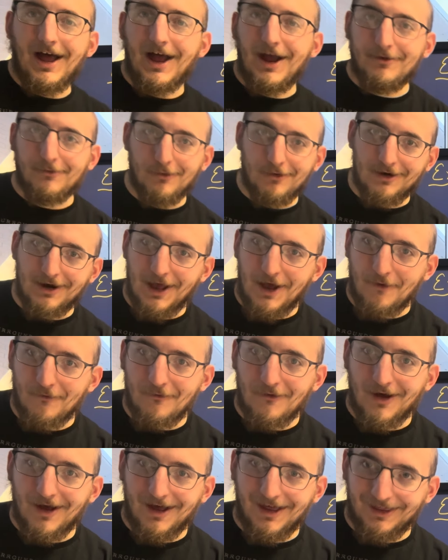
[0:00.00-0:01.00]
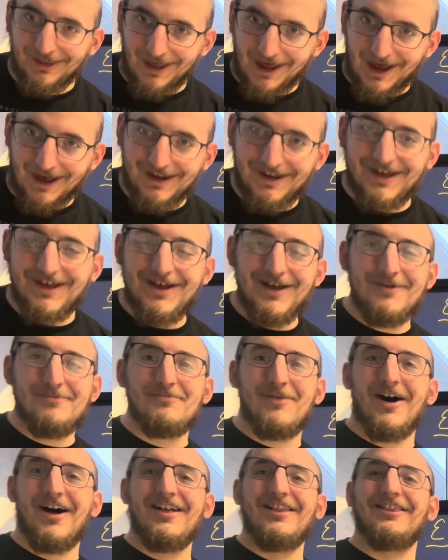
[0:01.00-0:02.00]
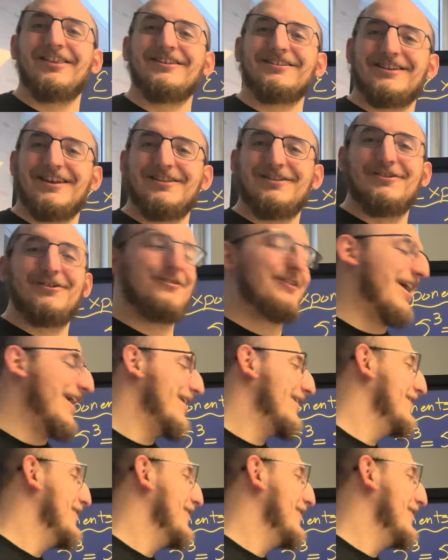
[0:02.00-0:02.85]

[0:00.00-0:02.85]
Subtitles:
I wrote it out a lot, but let's get through that.